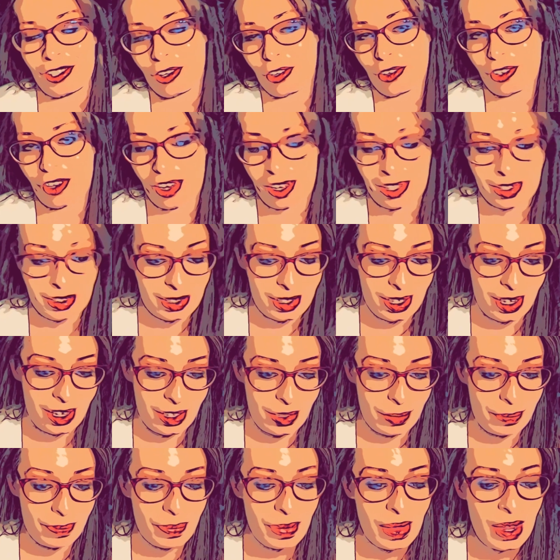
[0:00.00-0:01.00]
not.
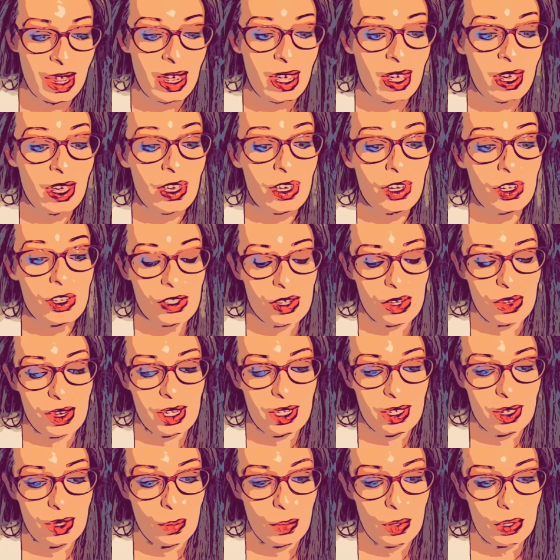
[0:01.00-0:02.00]
So
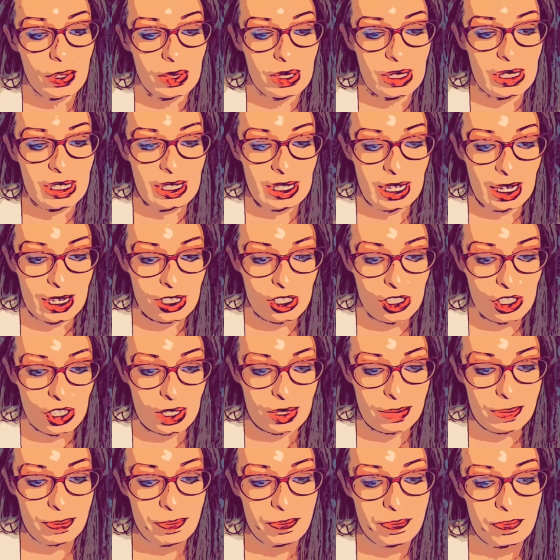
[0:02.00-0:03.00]
then the word
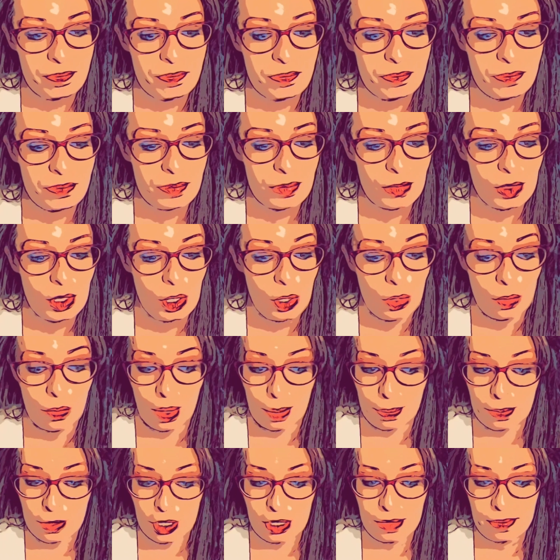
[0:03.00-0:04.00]
litigation,
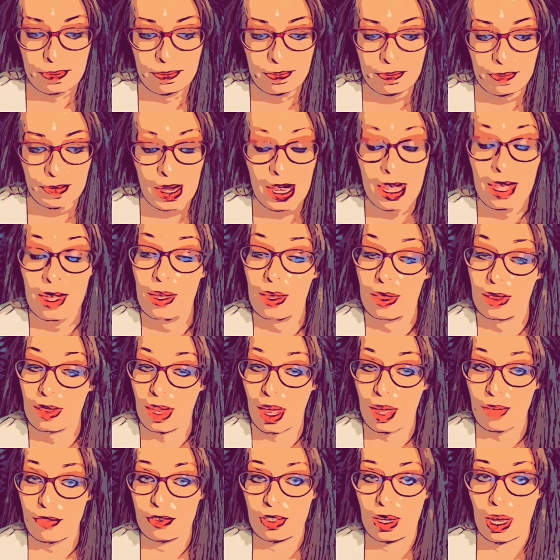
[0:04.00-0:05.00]
corruption,
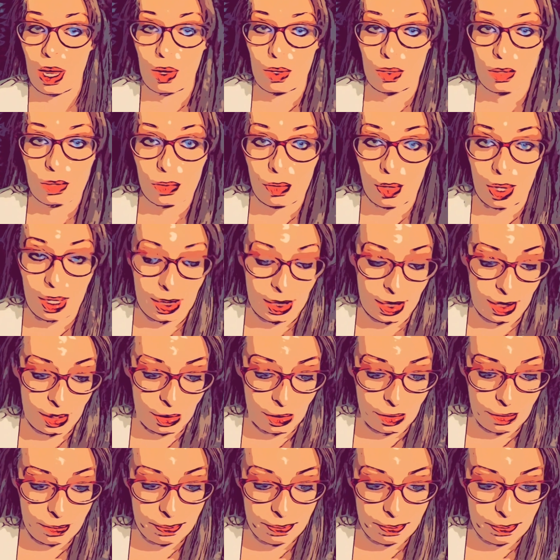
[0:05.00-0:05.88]
laugh now, cry later.